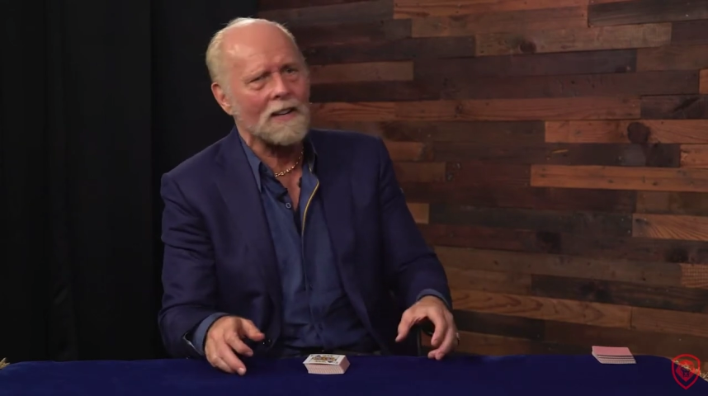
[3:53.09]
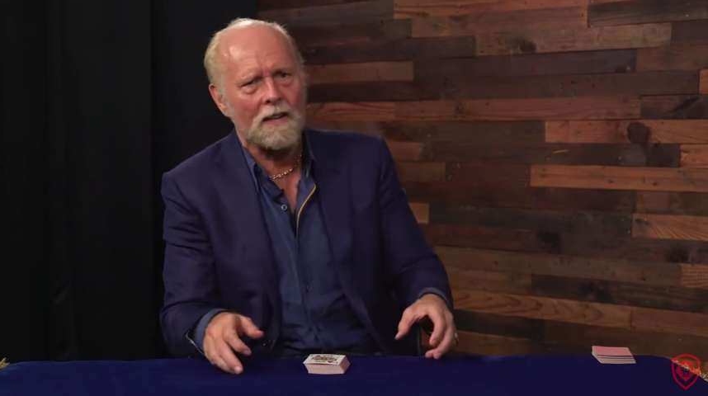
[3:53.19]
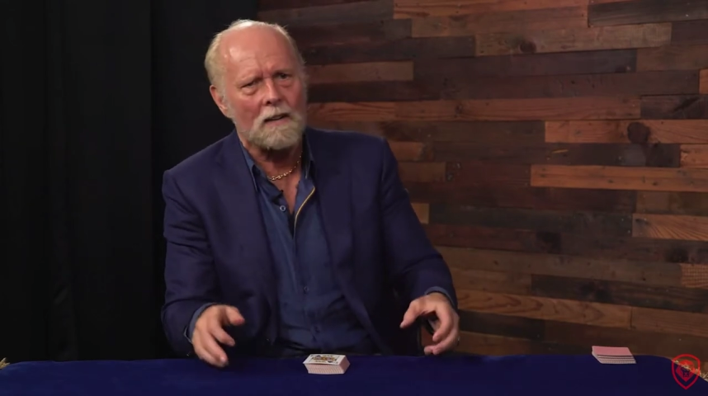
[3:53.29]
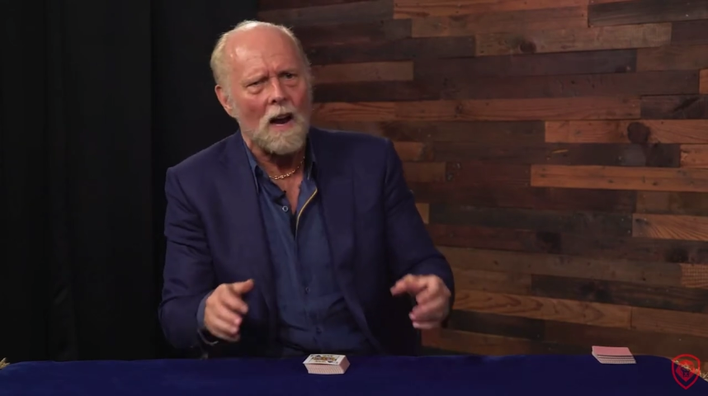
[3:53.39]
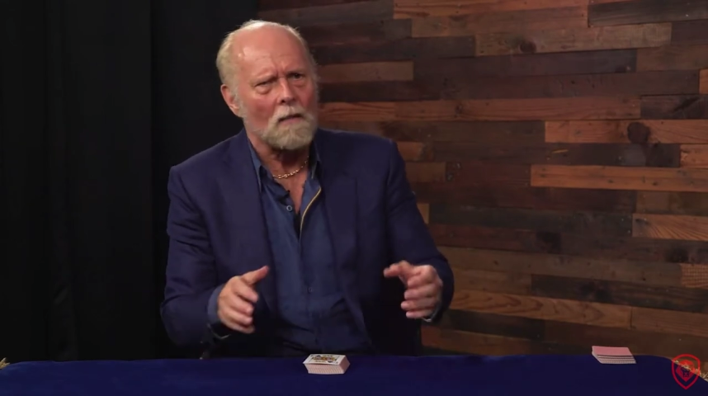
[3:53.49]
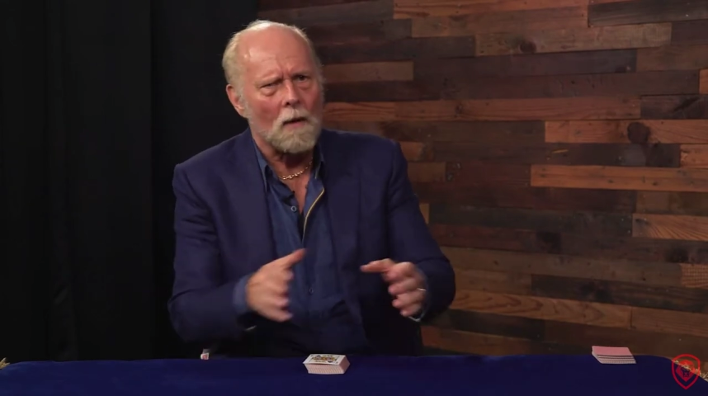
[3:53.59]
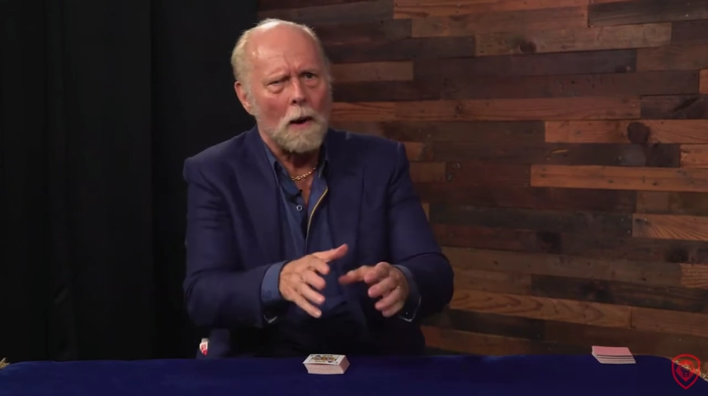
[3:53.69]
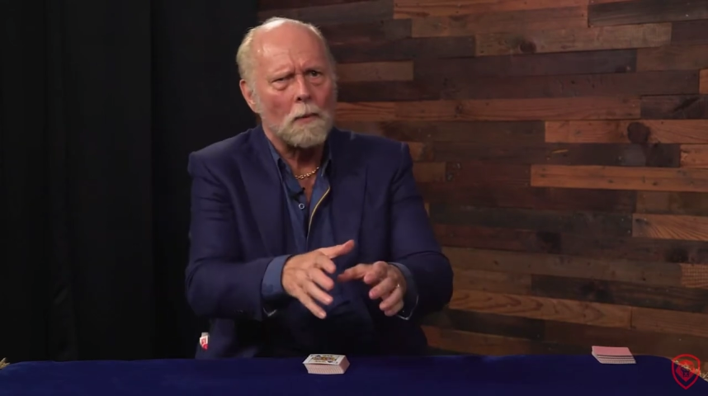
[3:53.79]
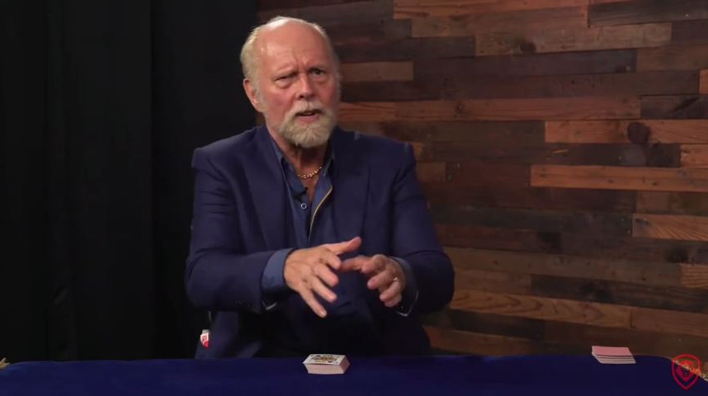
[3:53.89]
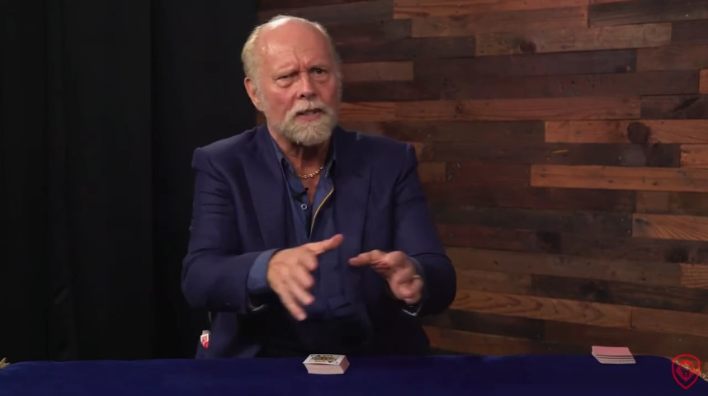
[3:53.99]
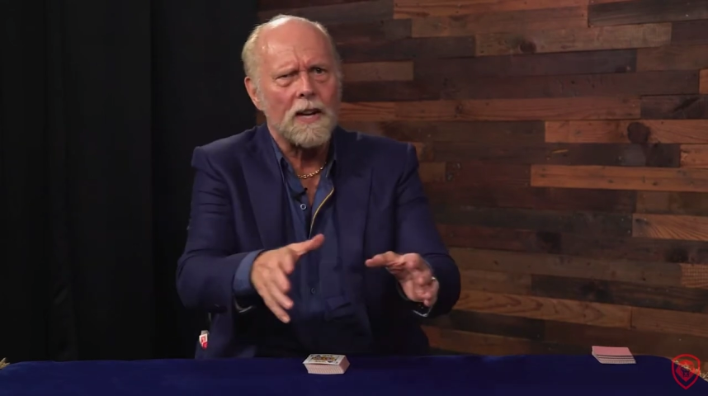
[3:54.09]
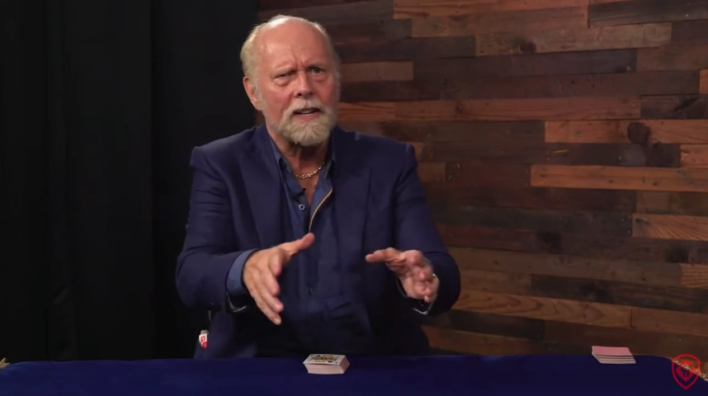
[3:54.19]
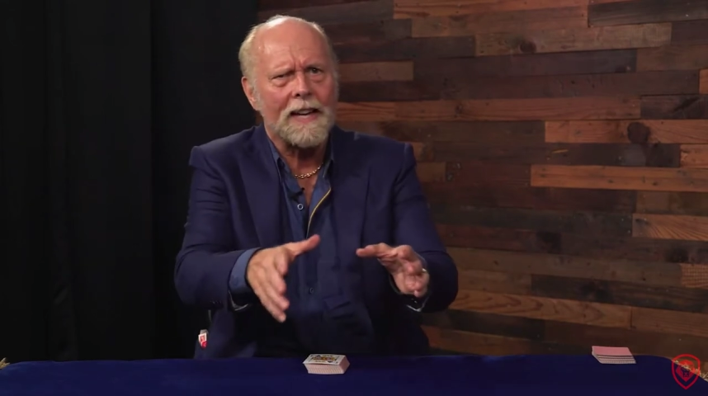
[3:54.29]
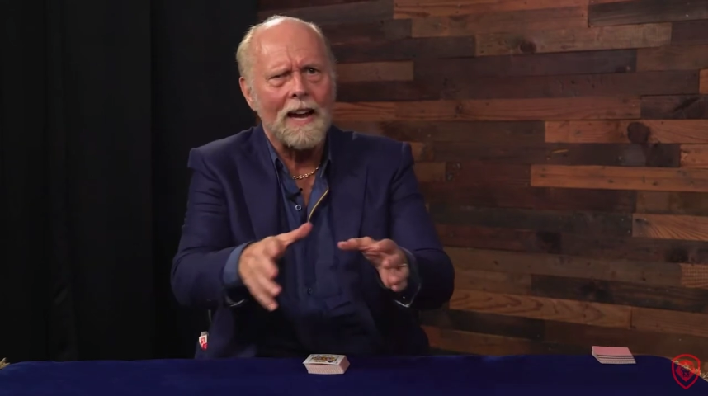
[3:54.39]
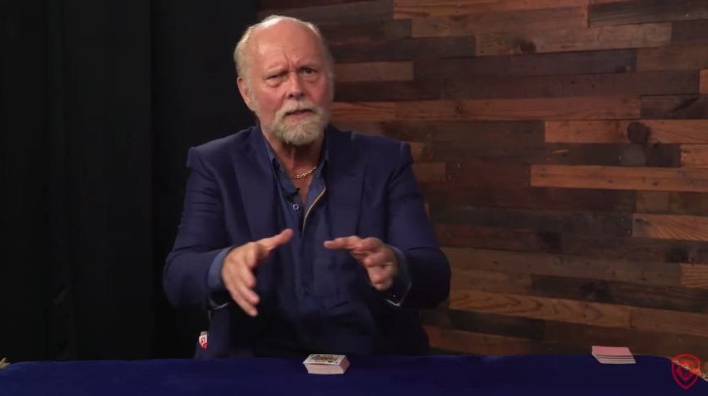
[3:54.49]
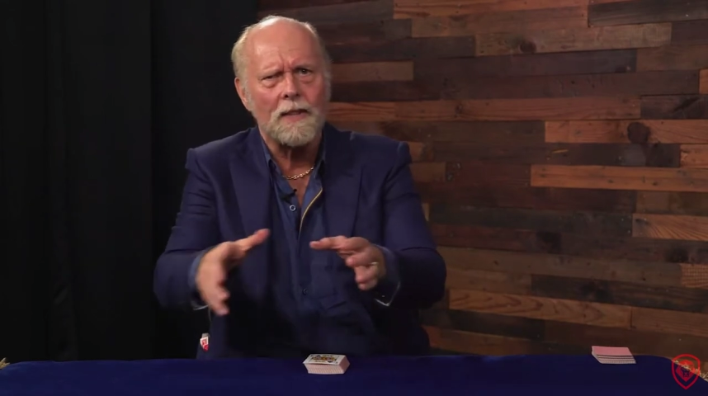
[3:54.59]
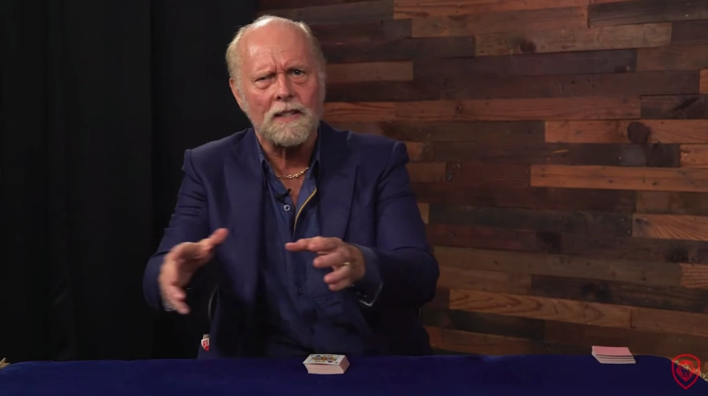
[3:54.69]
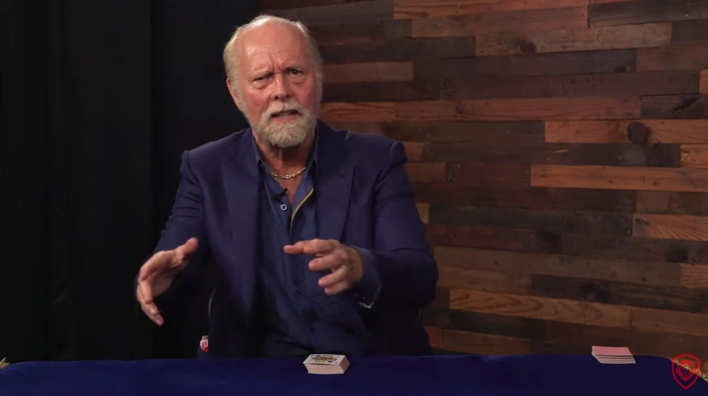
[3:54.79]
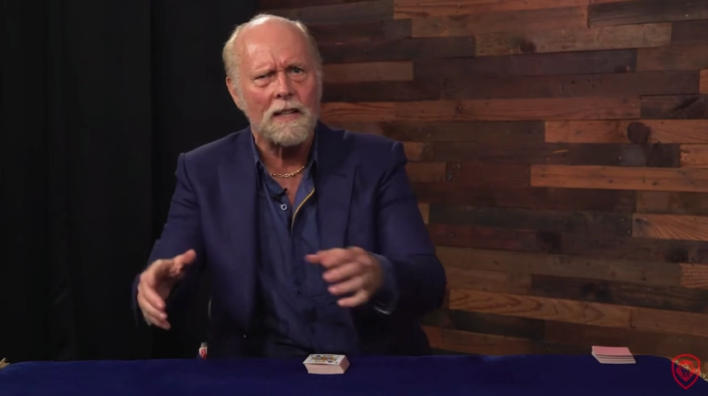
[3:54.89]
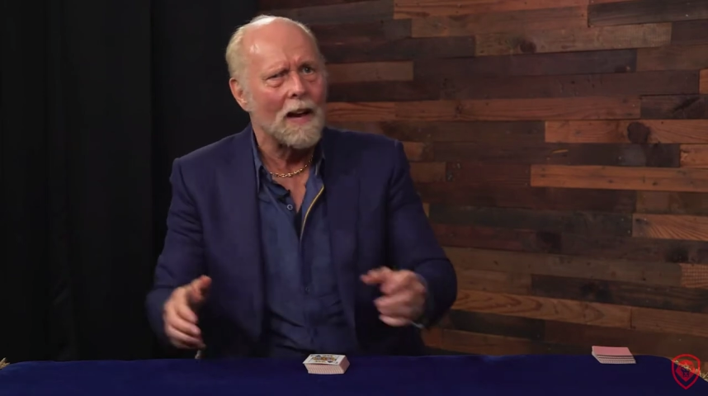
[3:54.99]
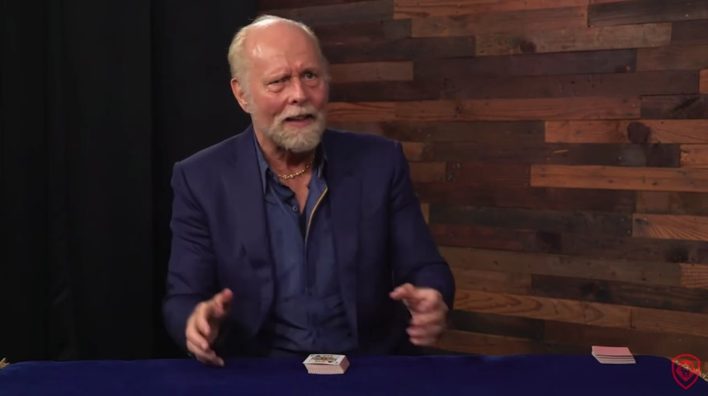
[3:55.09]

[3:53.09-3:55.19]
I said, remember when you said you can't do this and this?